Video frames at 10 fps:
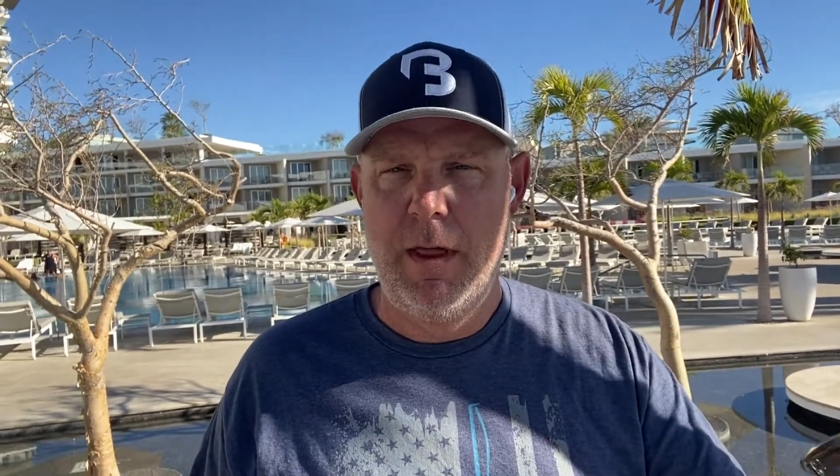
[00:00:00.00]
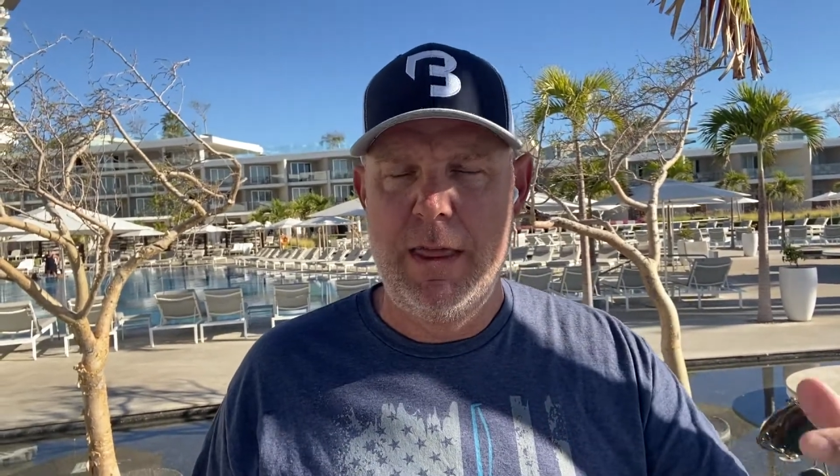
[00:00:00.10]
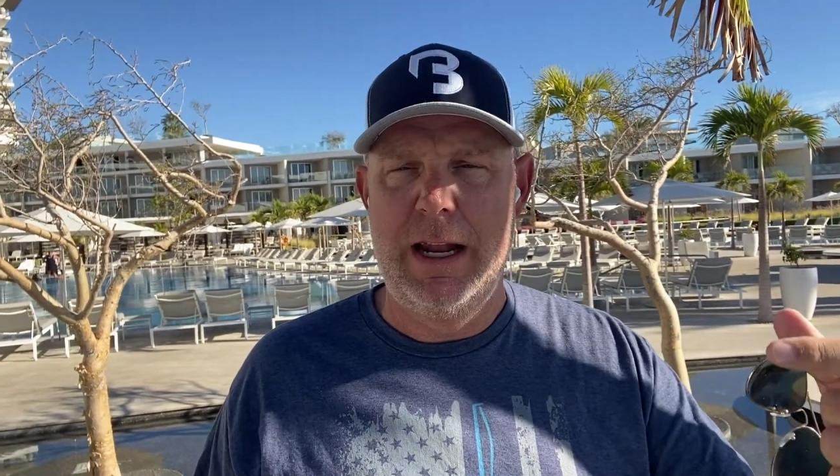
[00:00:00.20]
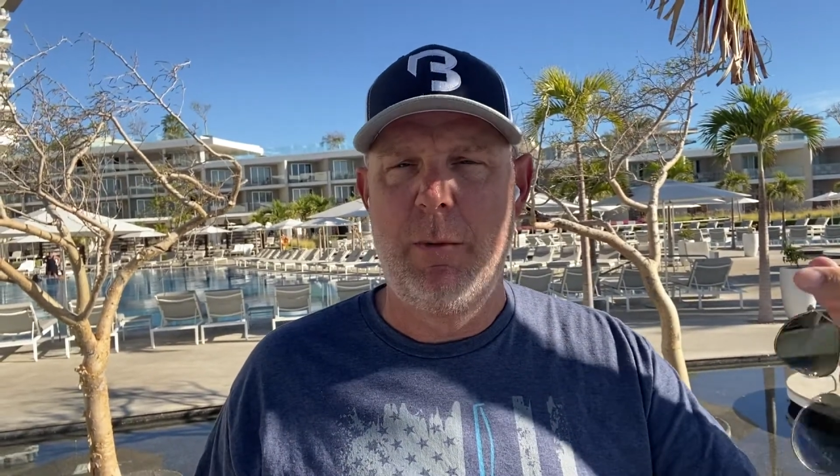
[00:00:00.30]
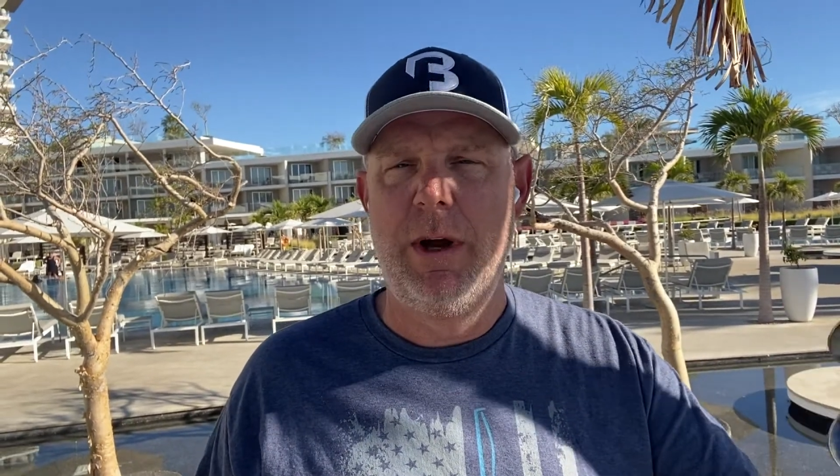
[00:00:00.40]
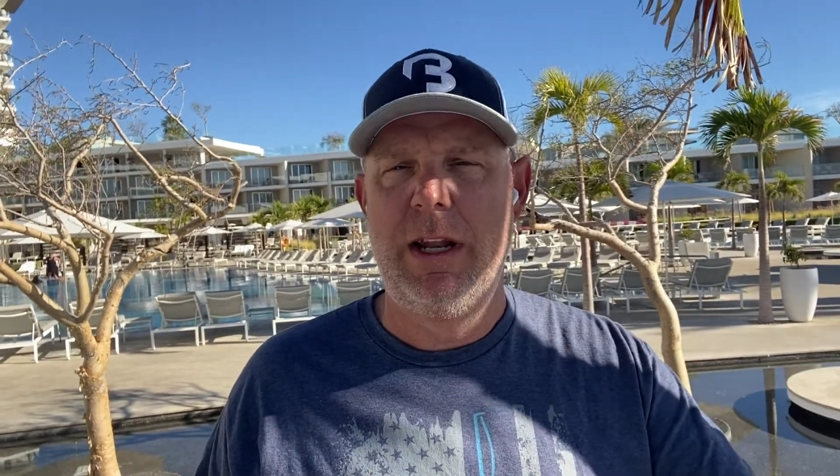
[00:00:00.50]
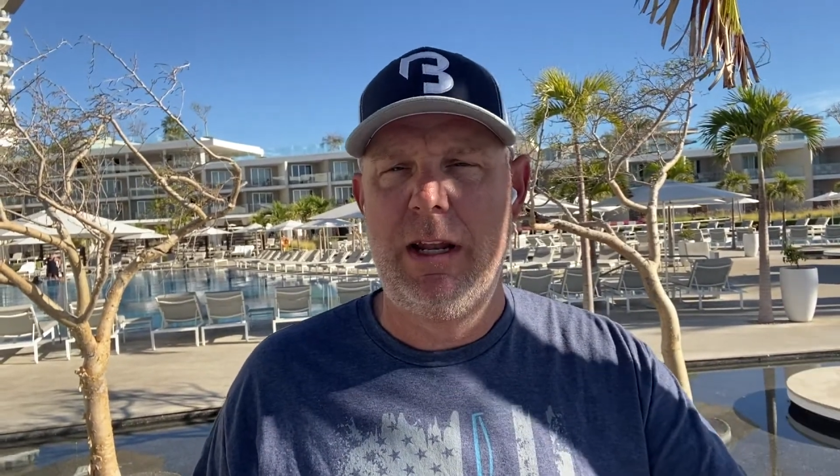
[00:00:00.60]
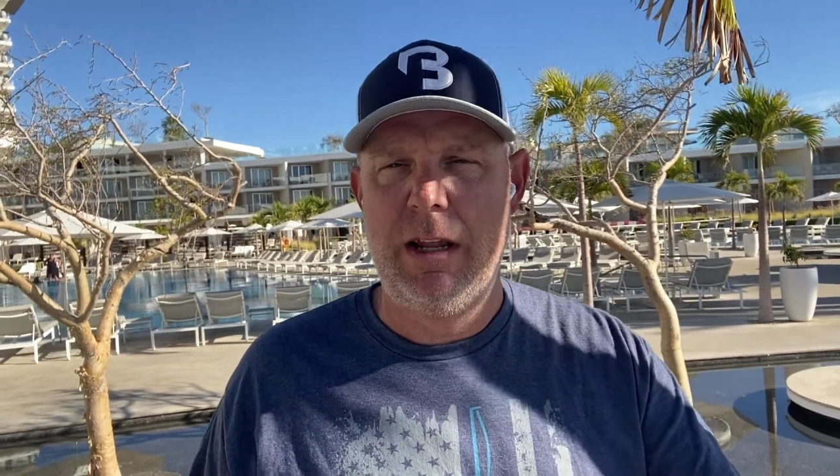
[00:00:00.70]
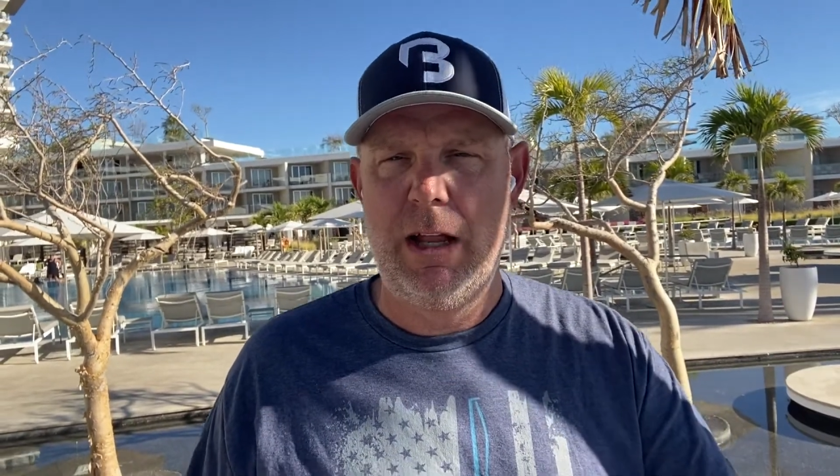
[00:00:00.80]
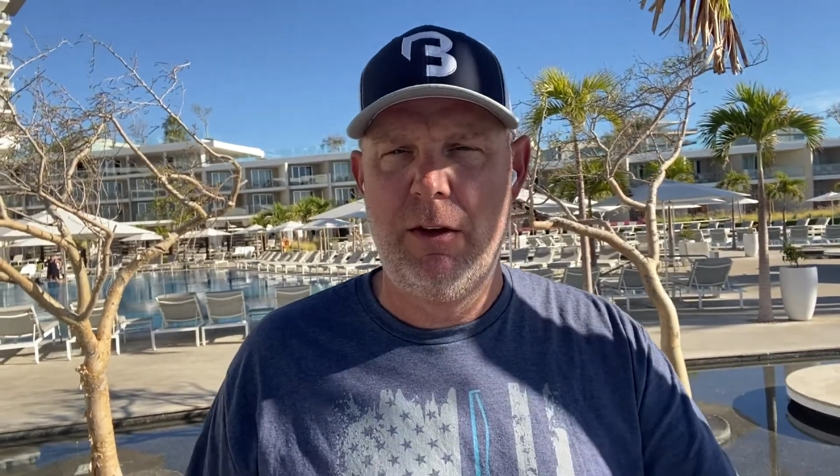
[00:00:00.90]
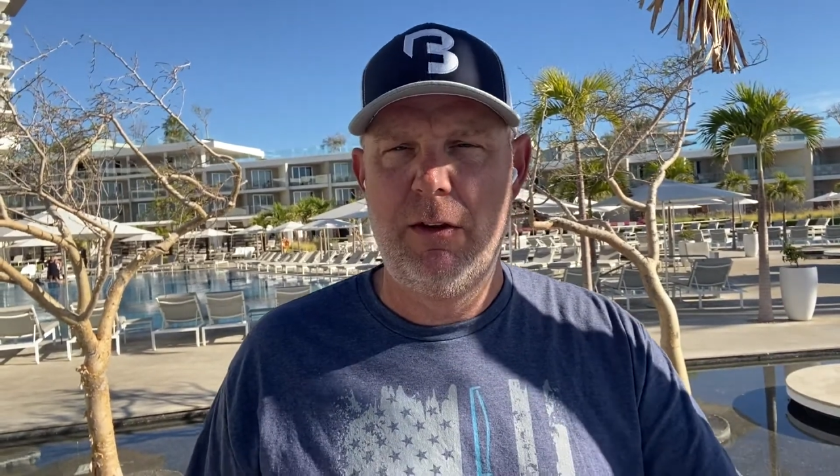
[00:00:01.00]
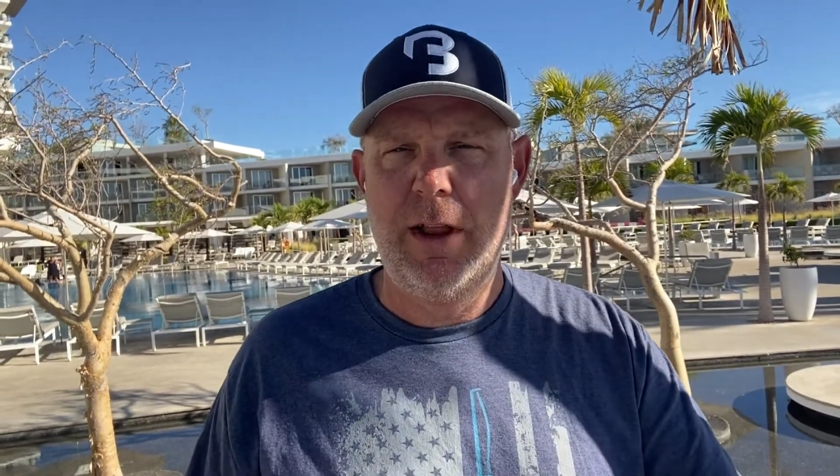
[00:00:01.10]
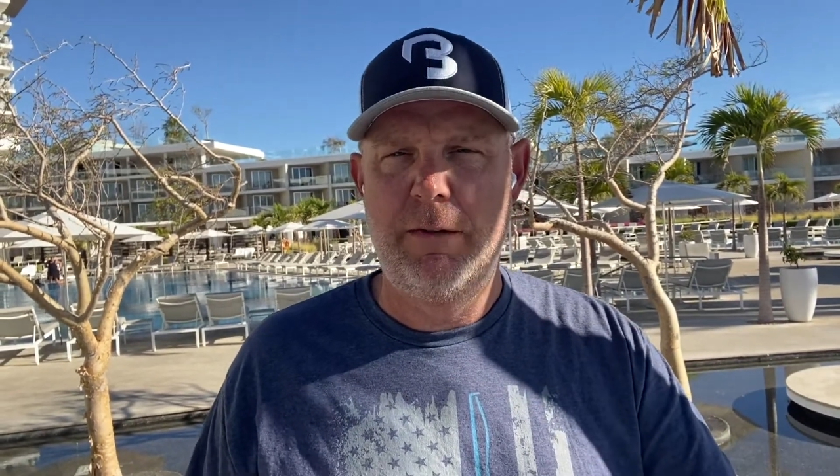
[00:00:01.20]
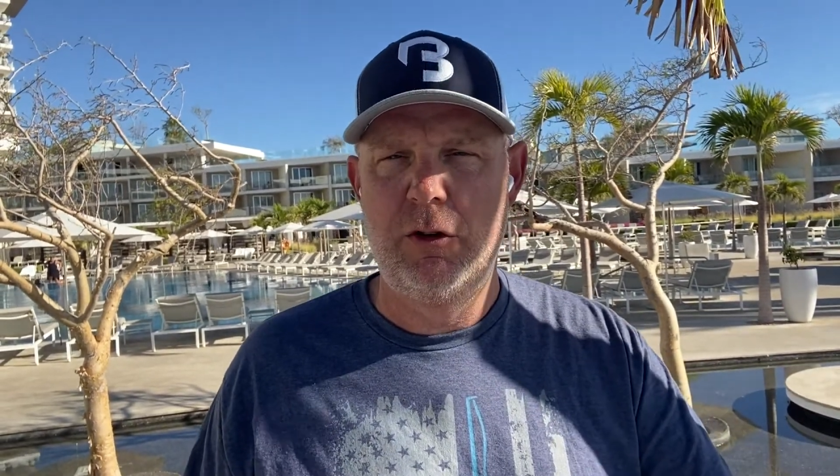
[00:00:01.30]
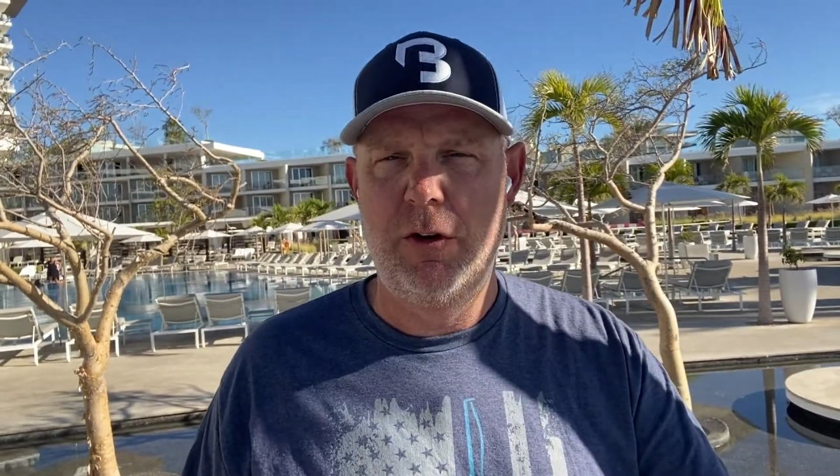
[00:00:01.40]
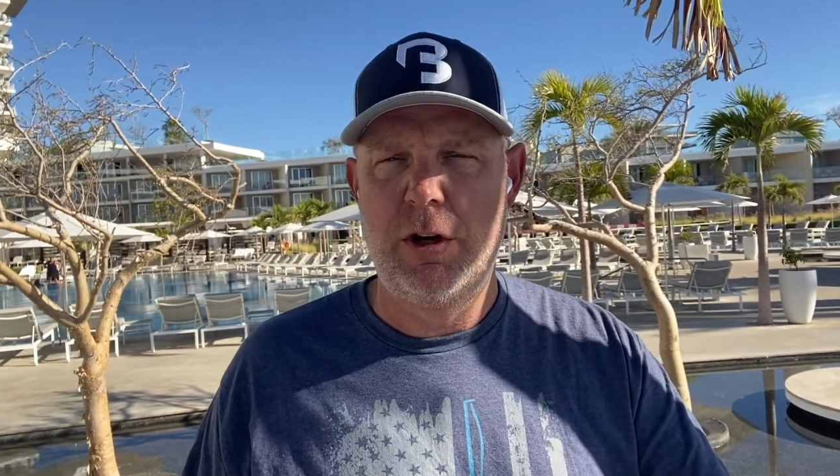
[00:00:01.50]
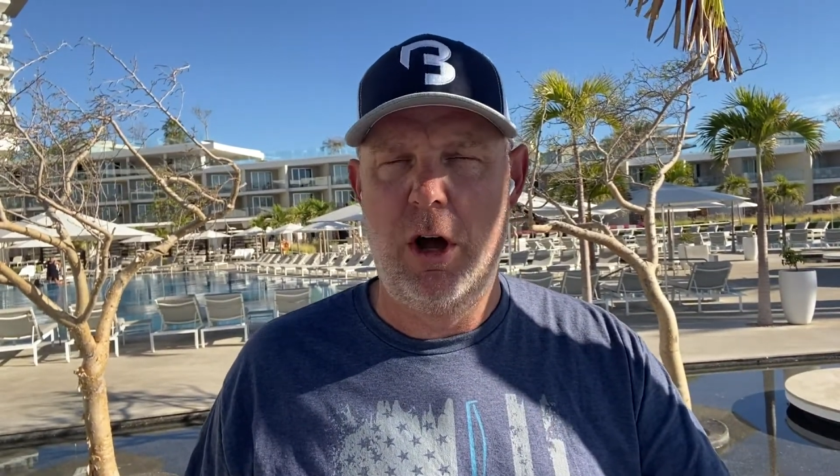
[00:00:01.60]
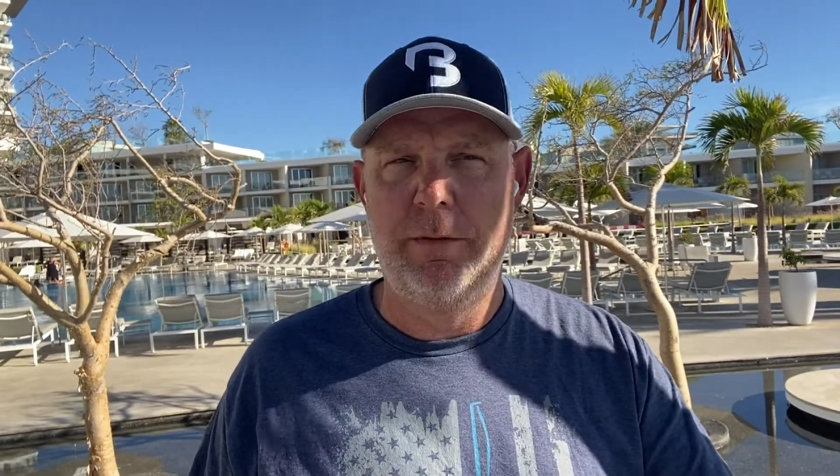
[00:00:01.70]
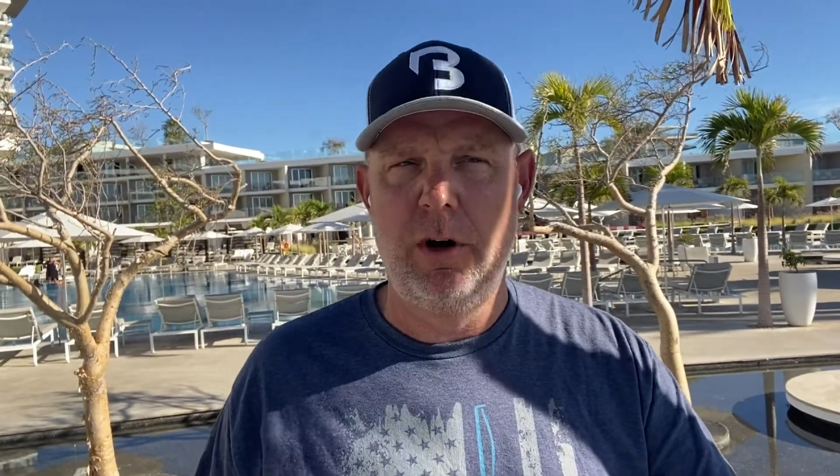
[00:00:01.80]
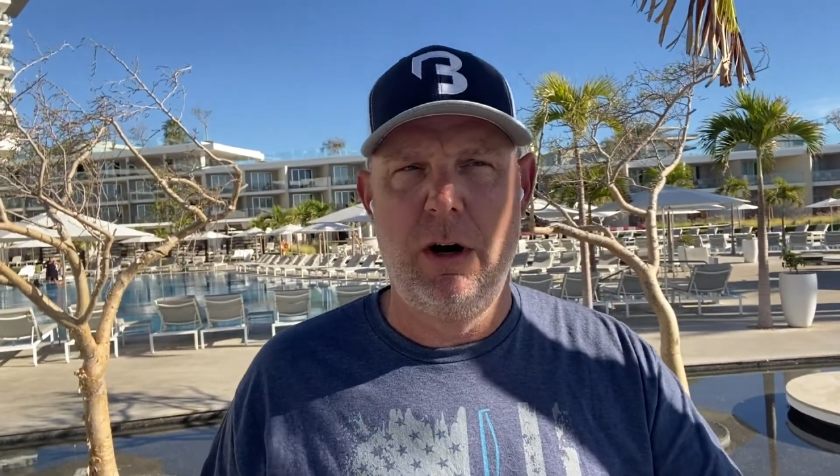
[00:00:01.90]
Then I went in and I leveraged the
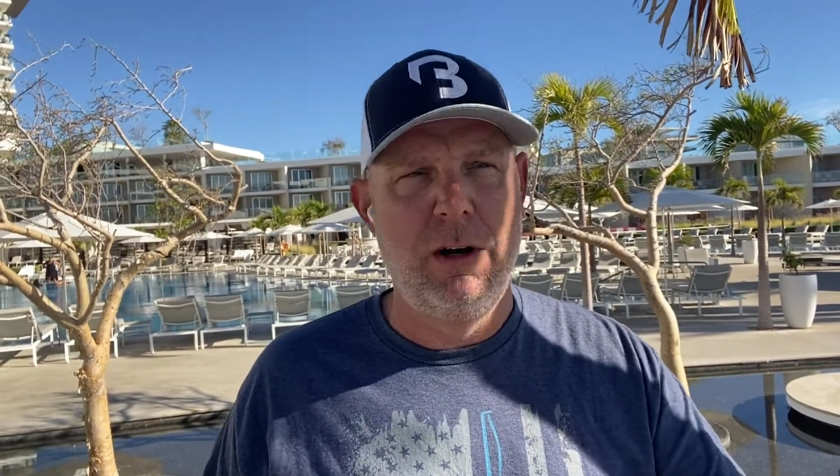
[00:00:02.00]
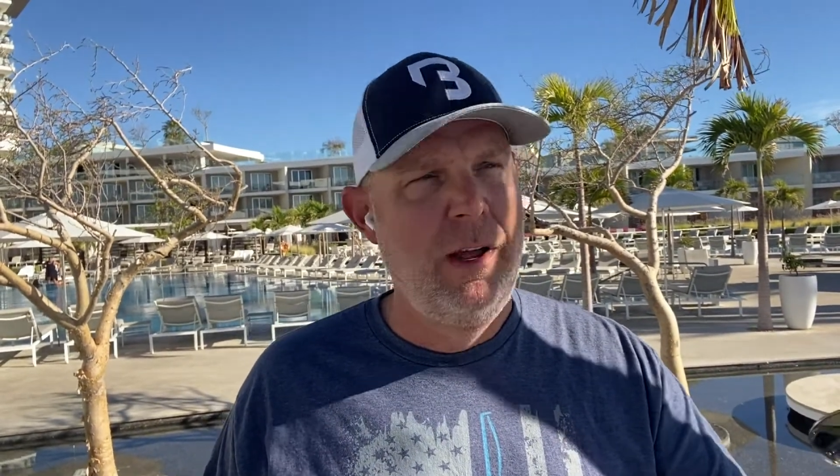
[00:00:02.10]
golf cart.